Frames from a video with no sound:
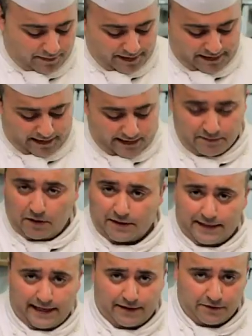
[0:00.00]
Basically a small
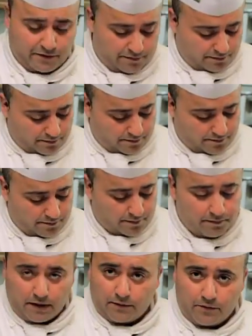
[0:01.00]
can
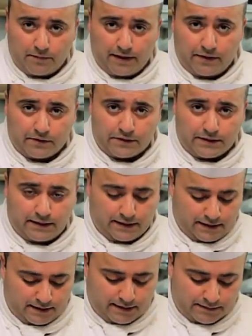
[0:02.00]
of plum tomatoes,
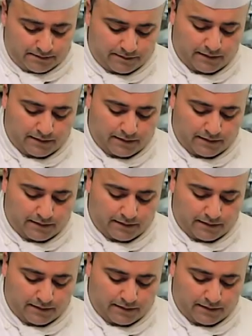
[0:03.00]
skinless, a